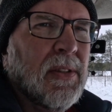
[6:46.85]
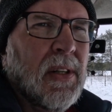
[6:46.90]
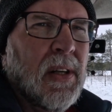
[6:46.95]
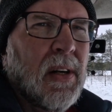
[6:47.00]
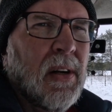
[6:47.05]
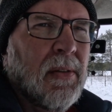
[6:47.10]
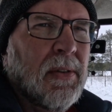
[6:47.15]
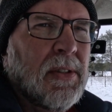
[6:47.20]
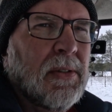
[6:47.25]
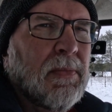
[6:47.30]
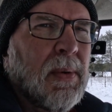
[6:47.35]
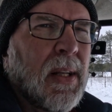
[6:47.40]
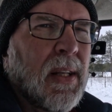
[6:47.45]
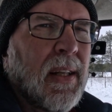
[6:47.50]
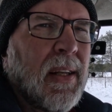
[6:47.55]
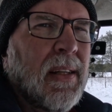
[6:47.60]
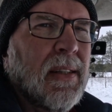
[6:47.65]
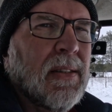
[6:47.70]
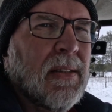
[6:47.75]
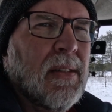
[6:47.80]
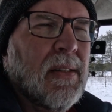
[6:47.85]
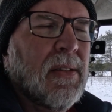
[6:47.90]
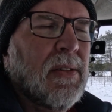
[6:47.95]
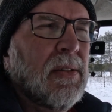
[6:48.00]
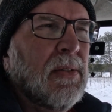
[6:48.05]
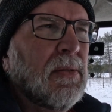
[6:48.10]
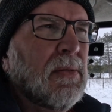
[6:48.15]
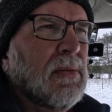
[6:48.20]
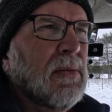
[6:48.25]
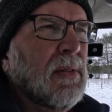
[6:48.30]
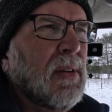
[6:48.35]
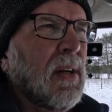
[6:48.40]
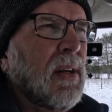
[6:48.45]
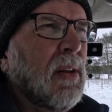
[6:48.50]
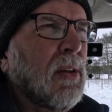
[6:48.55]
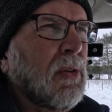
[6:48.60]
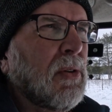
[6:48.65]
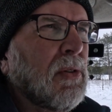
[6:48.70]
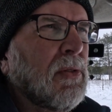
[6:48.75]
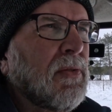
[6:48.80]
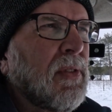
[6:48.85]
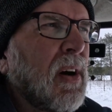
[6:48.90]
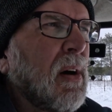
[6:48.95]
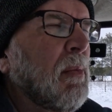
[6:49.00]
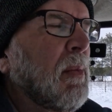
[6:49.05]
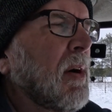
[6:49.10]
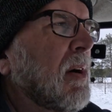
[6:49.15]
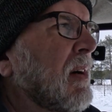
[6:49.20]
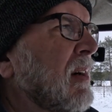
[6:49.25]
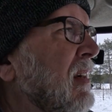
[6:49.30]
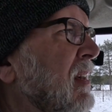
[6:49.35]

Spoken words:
It had always been leased to a local farmer.